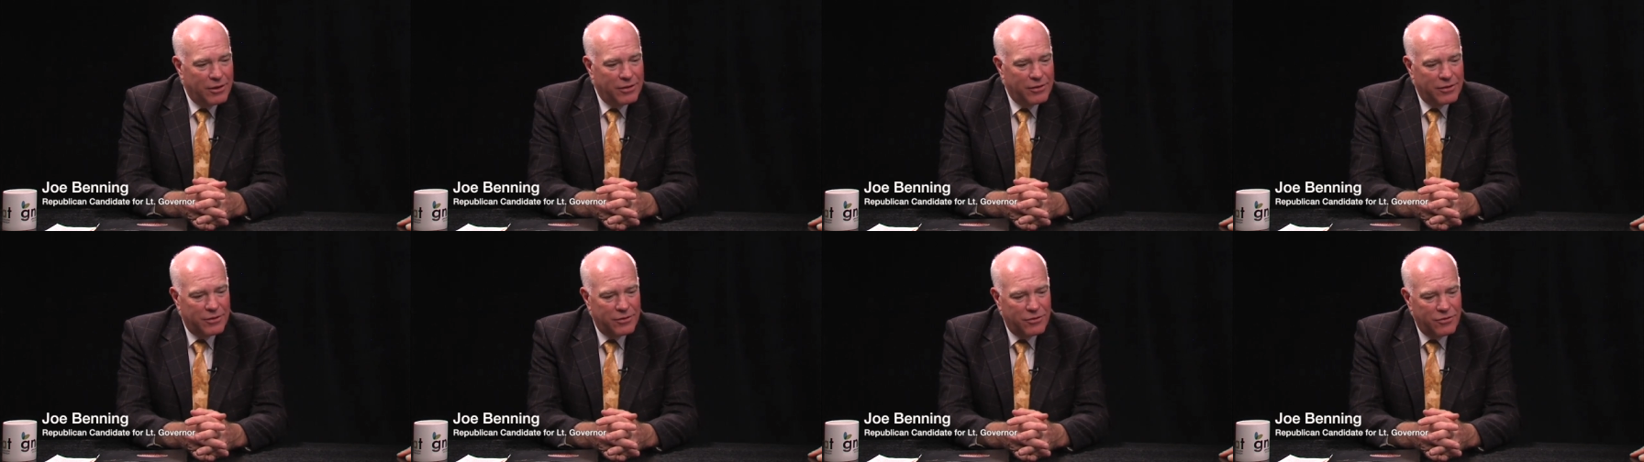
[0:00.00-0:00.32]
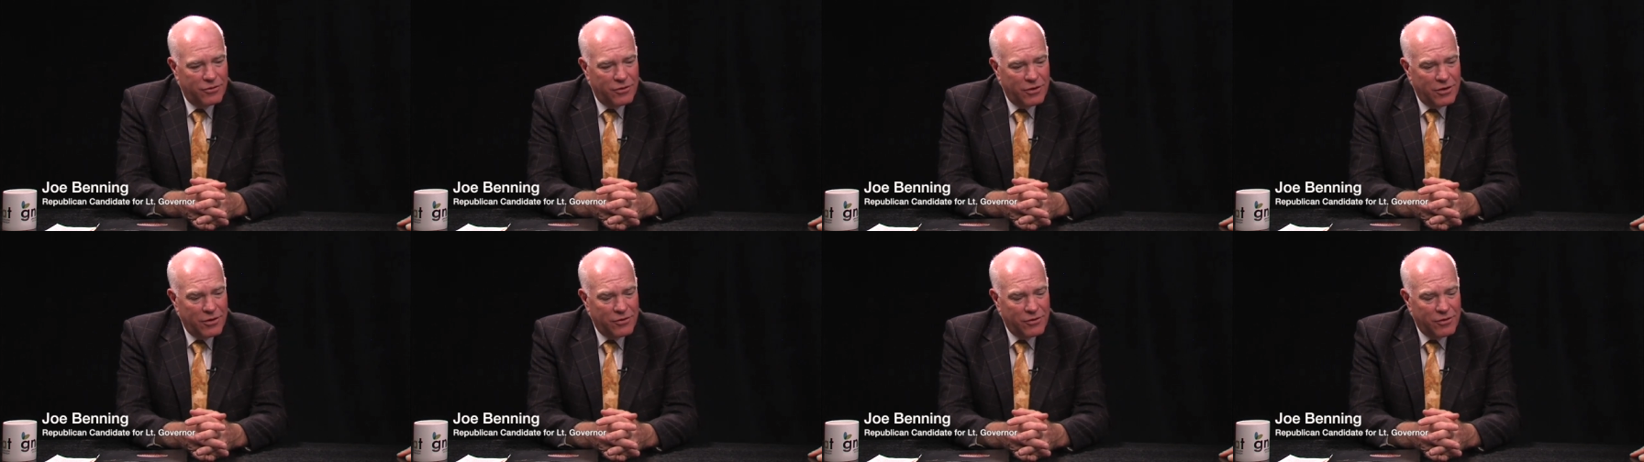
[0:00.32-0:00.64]
and the
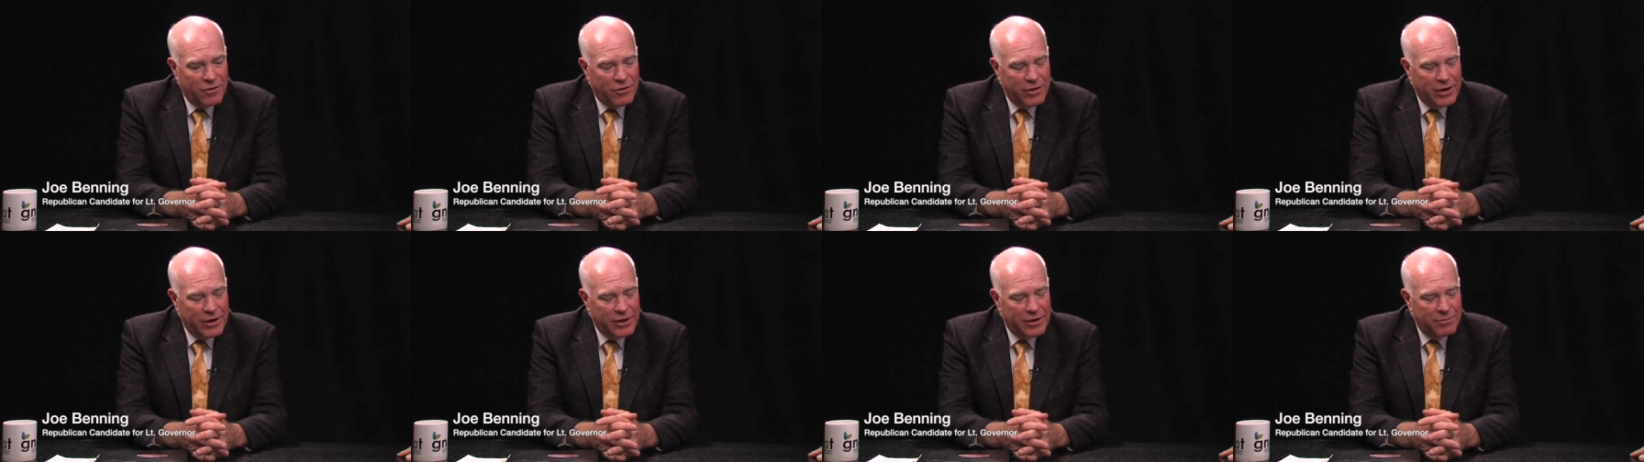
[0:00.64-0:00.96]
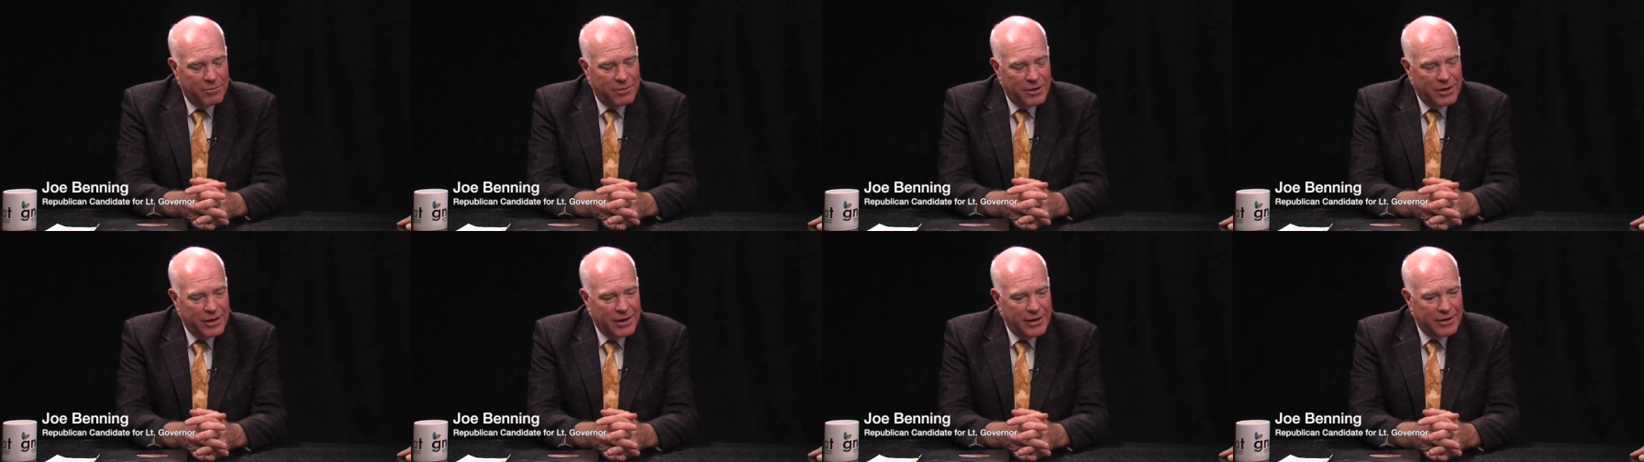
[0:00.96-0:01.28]
Judiciary
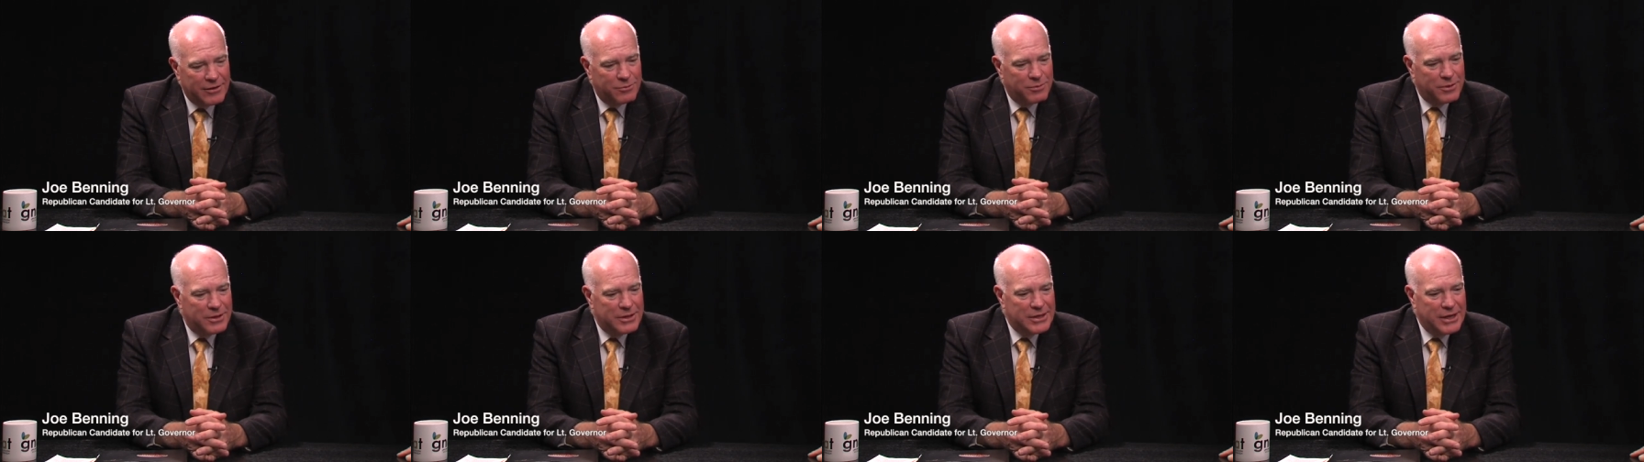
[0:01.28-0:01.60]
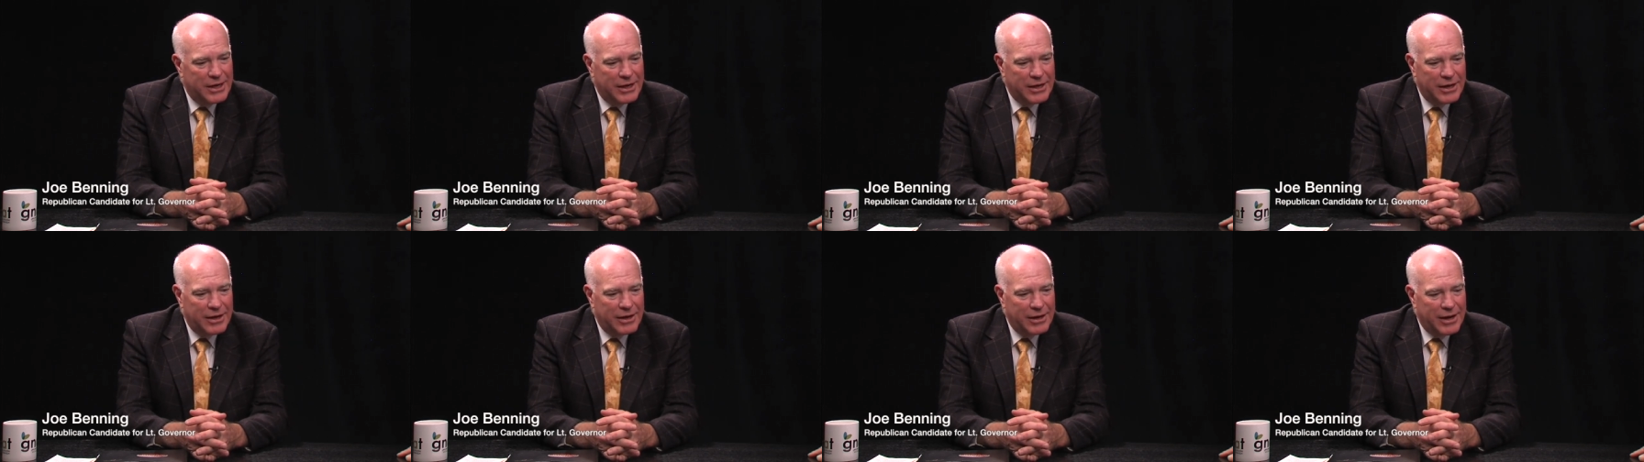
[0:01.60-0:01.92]
Committee has been
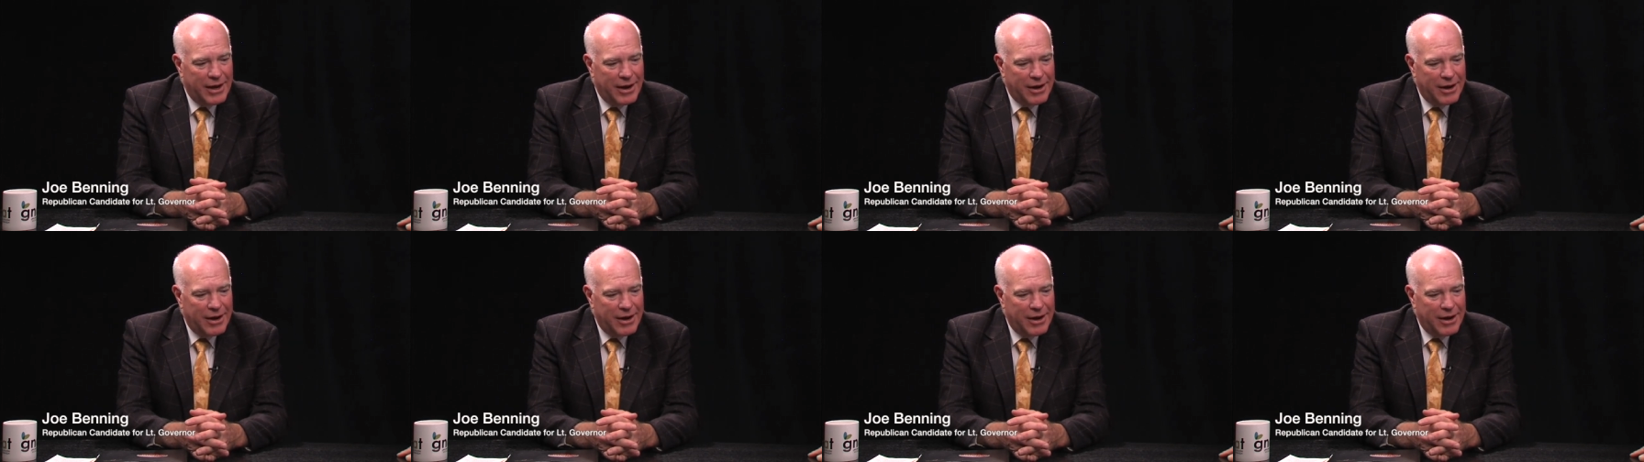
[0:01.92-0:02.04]
taking